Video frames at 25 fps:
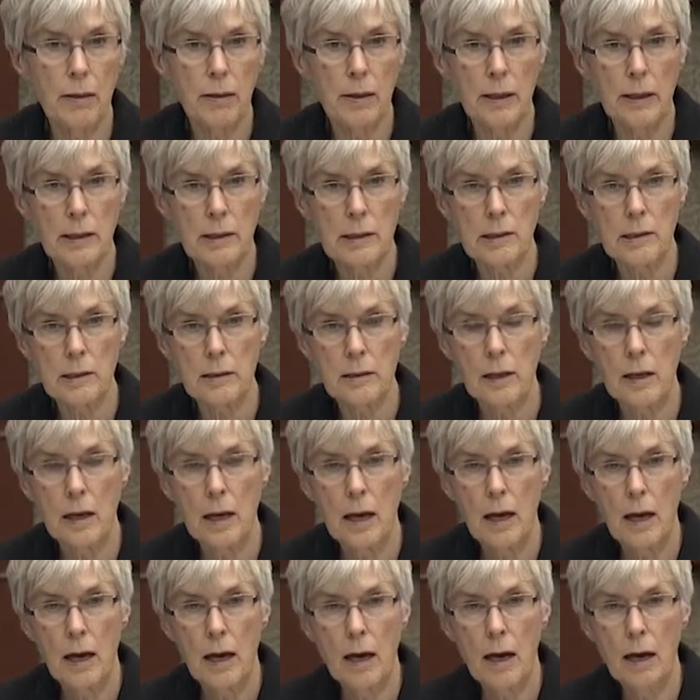this
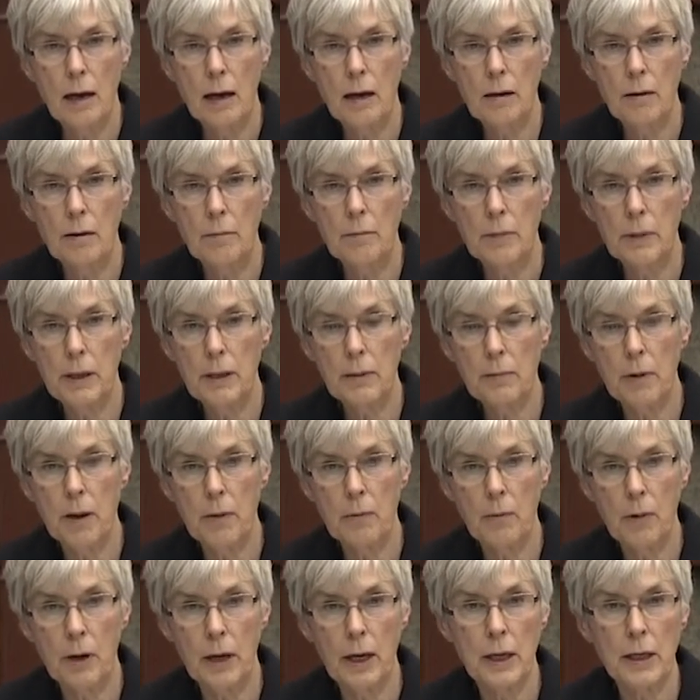
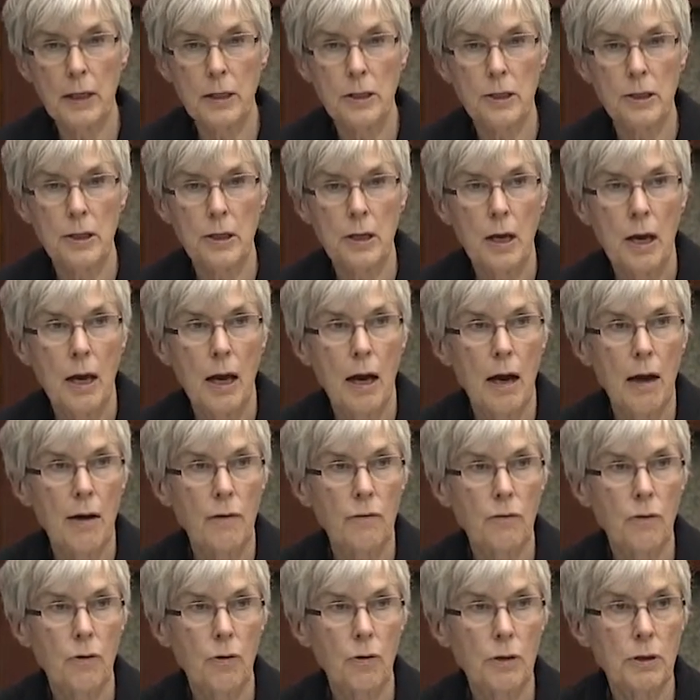minimum wage,
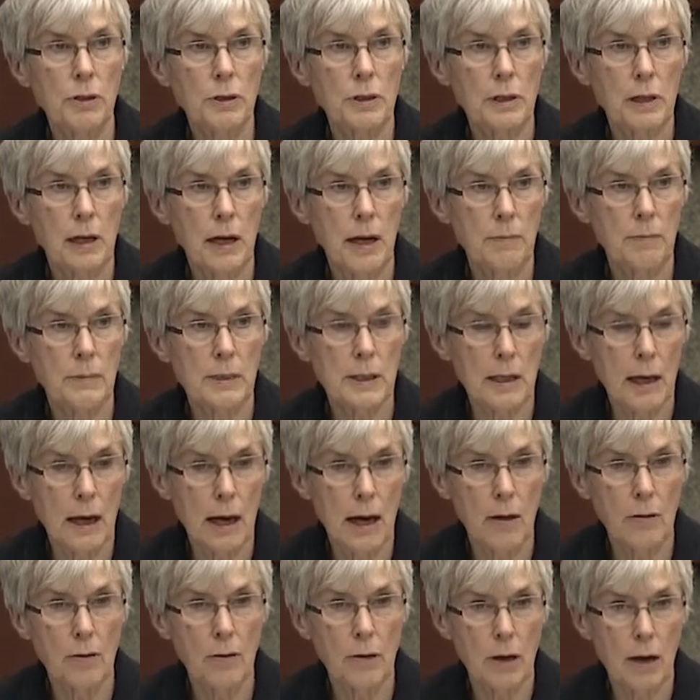of course, comes
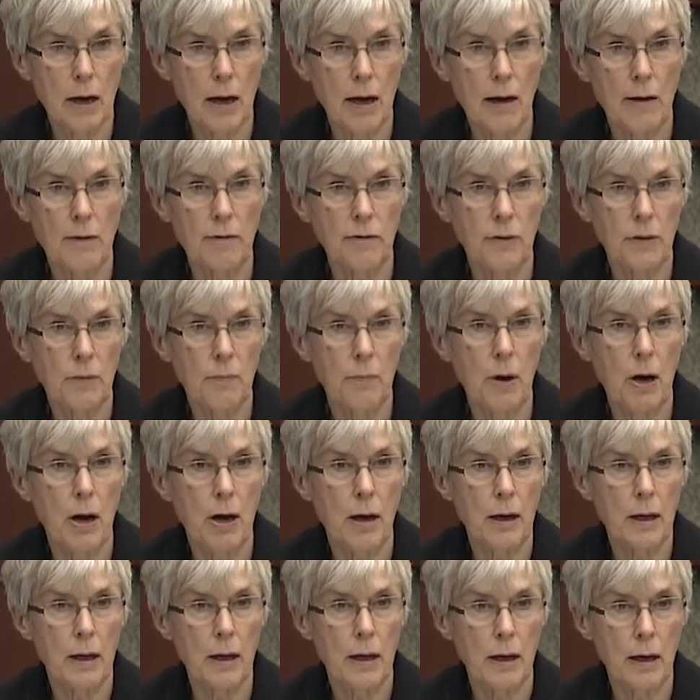out of the
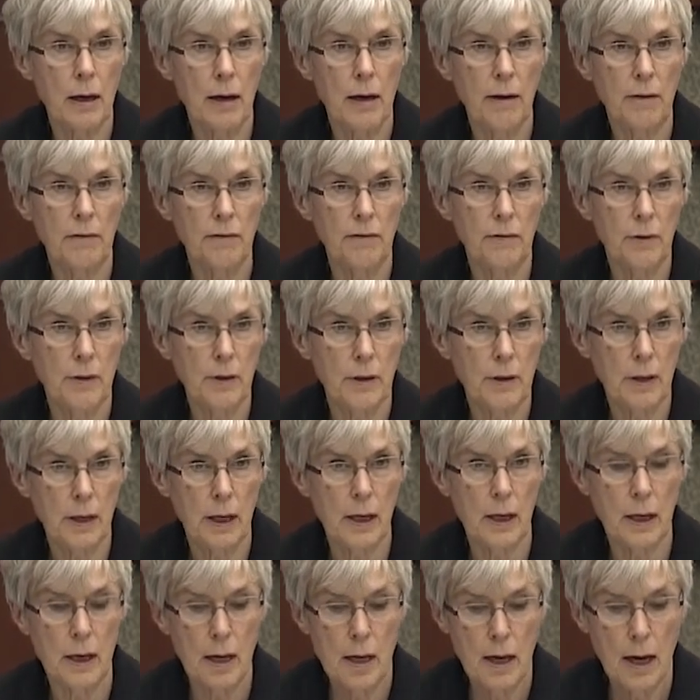pocket of
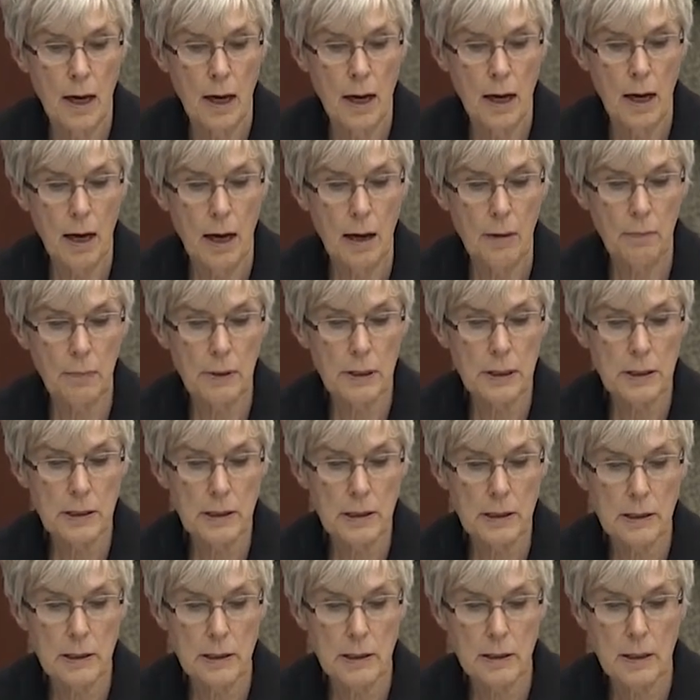the
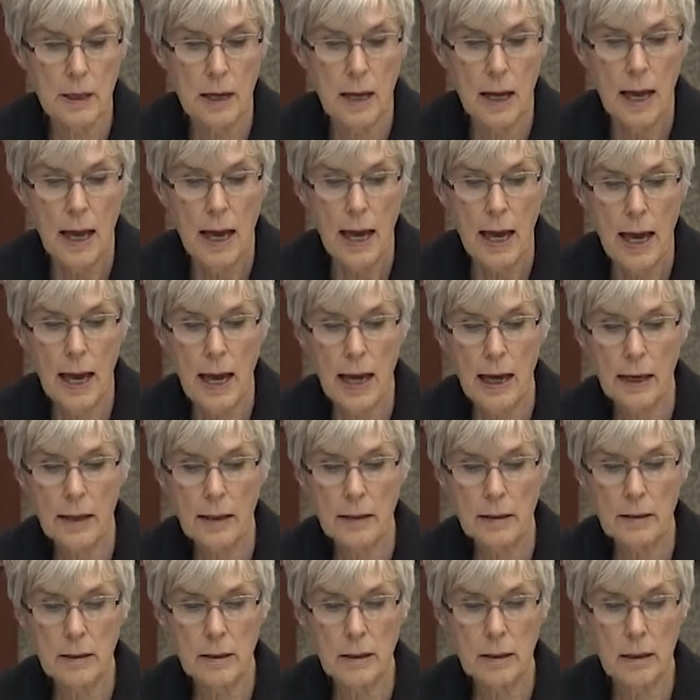business,
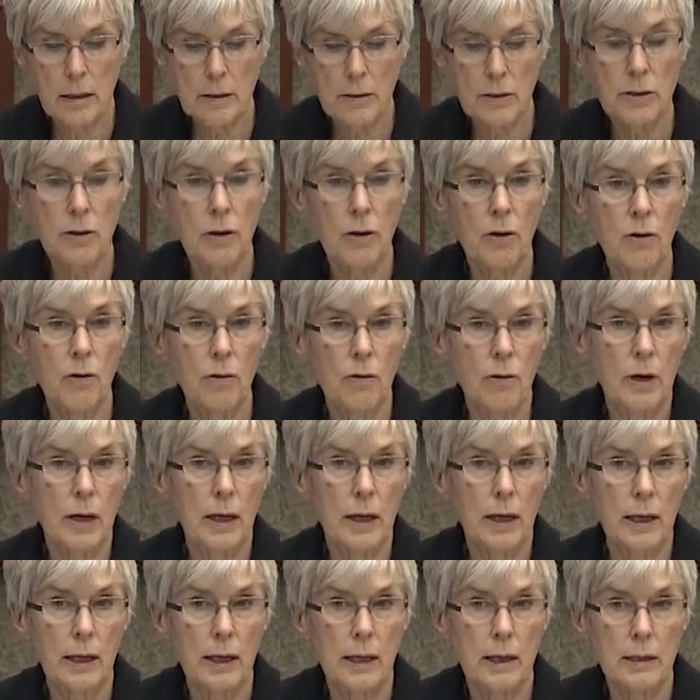and so
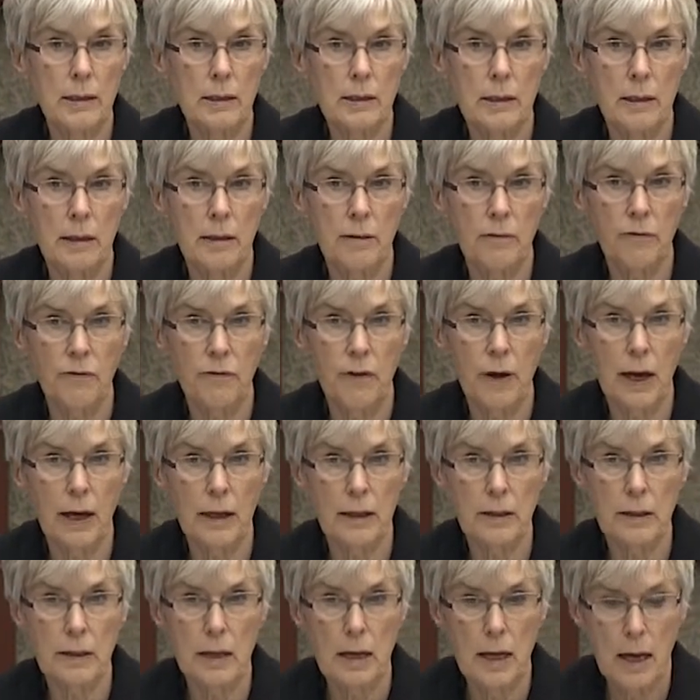it is, in
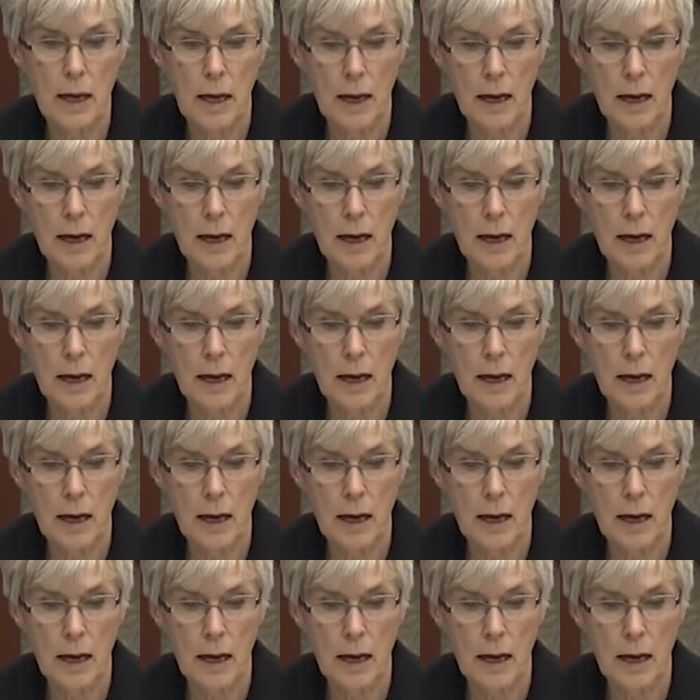fact,